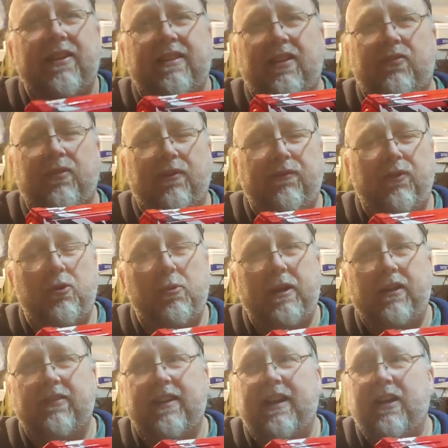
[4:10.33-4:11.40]
I've had this for a few
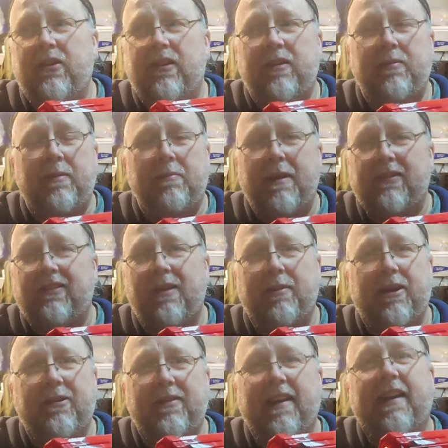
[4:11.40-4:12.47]
weeks now and been messing
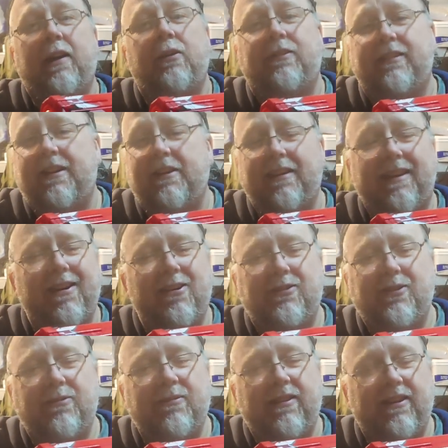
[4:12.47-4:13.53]
about in the house and in the
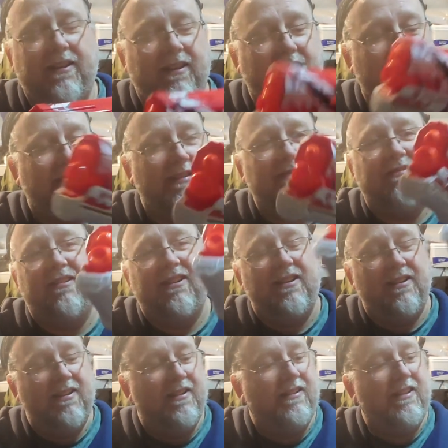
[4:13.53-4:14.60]
garden with it, and
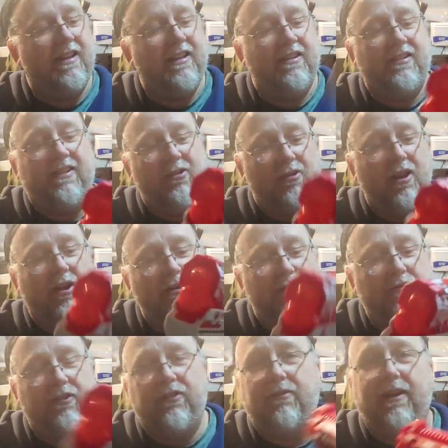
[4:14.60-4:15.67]
yeah, there's still
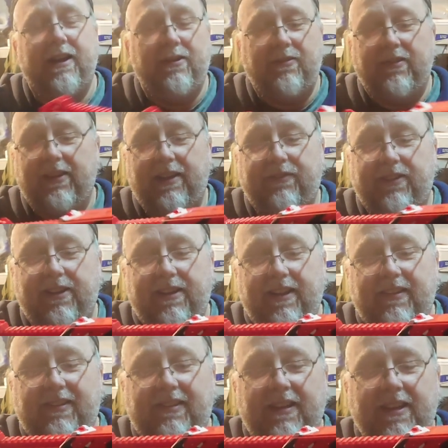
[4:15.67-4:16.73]
hundreds of rounds left in
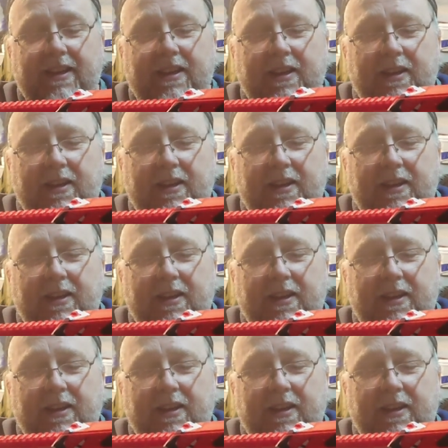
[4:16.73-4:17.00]
this.